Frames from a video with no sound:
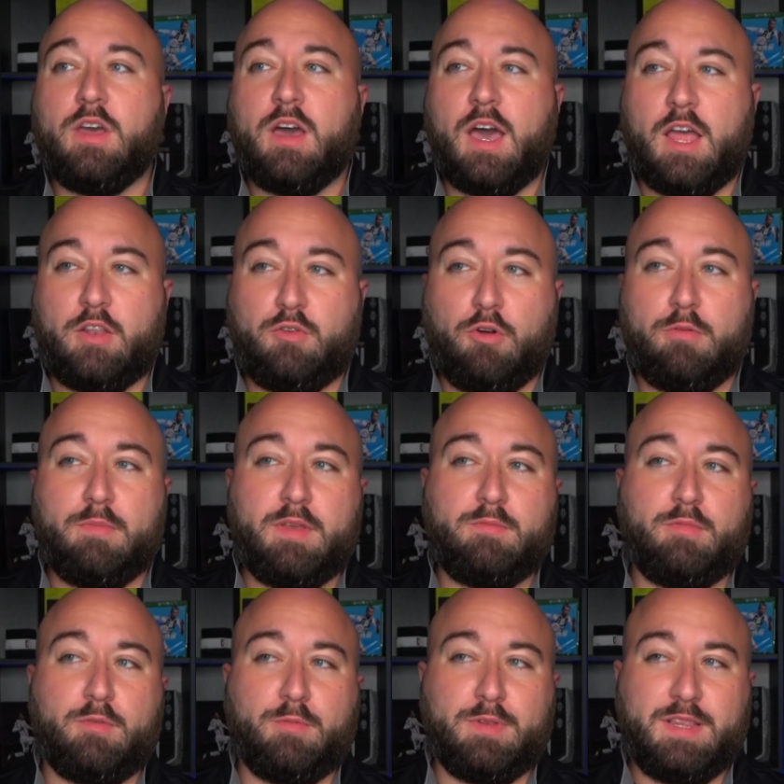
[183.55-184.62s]
Dortmund
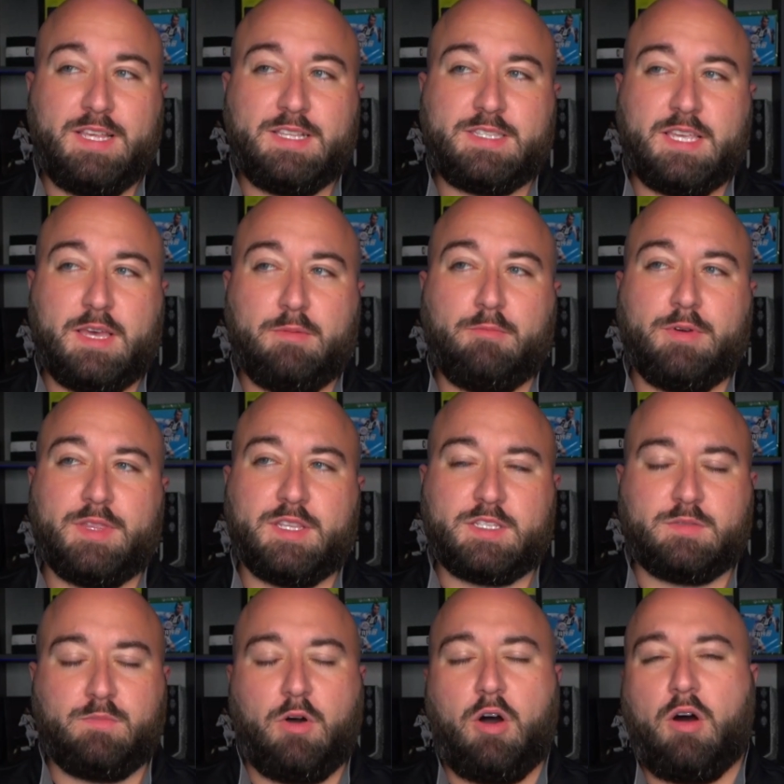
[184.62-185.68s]
would release him with a
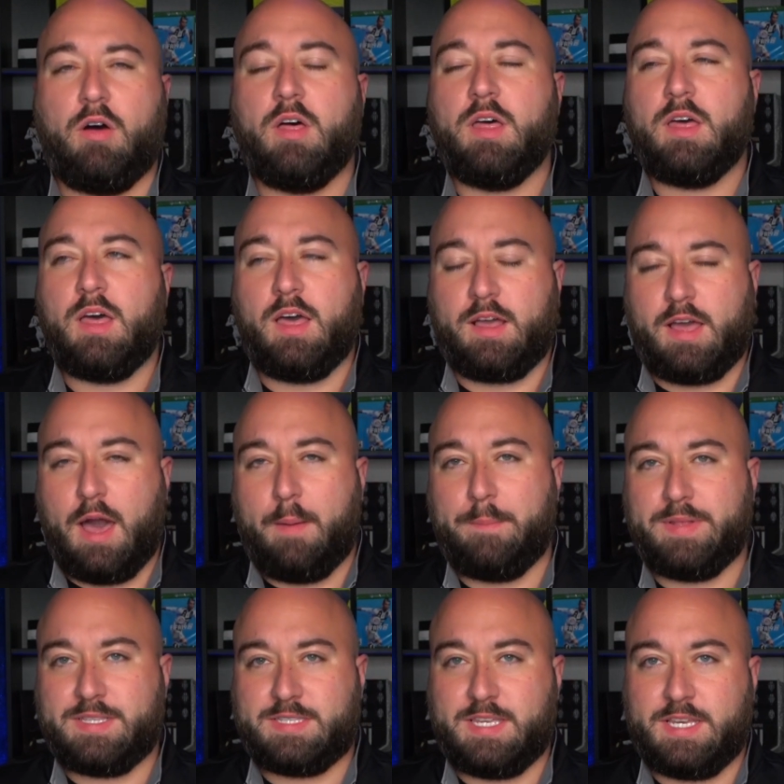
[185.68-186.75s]
small
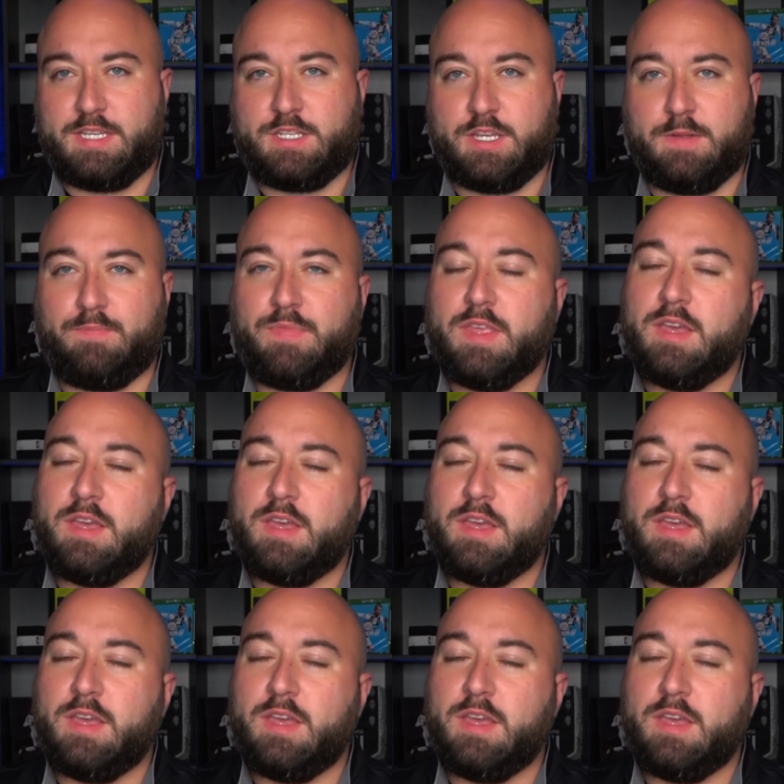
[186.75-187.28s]
compensation.